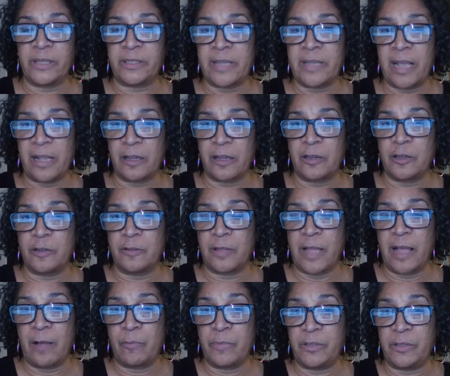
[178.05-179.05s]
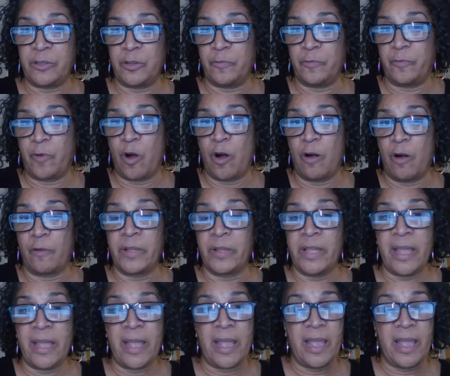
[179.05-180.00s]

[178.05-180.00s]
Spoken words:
It's not going to allow me to evolve.